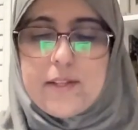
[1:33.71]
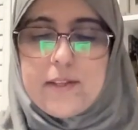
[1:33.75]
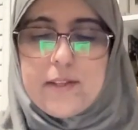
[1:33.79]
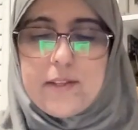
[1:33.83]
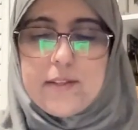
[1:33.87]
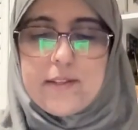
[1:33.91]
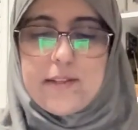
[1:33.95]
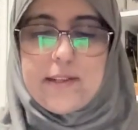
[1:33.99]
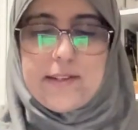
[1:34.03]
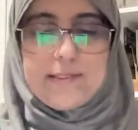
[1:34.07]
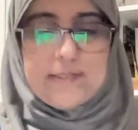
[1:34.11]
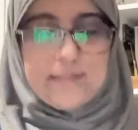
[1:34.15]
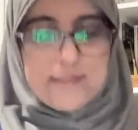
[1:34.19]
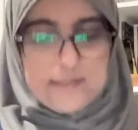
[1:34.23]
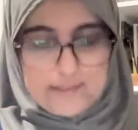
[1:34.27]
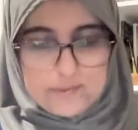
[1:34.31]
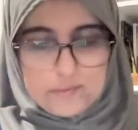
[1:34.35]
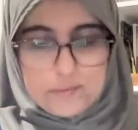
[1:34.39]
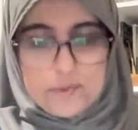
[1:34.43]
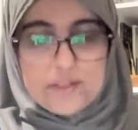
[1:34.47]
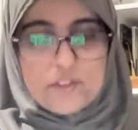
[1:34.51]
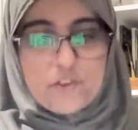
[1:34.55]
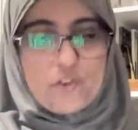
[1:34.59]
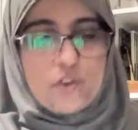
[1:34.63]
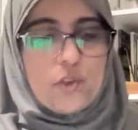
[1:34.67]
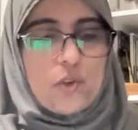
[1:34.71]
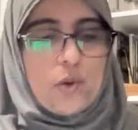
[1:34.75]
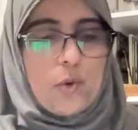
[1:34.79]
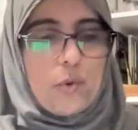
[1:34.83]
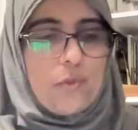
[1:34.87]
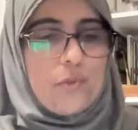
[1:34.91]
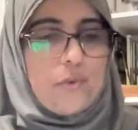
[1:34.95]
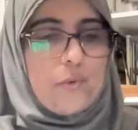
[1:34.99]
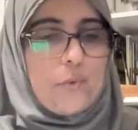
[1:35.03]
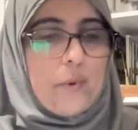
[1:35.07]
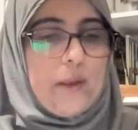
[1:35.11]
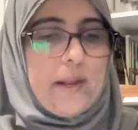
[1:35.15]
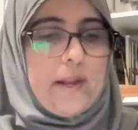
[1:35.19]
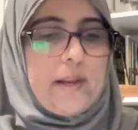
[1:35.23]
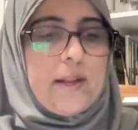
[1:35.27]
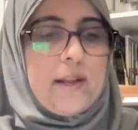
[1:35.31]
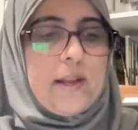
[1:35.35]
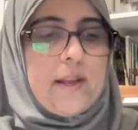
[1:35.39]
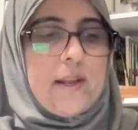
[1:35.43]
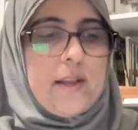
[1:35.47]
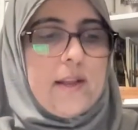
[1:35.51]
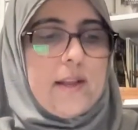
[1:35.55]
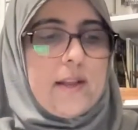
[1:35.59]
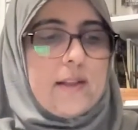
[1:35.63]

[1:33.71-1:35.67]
It takes 6 months to go through it.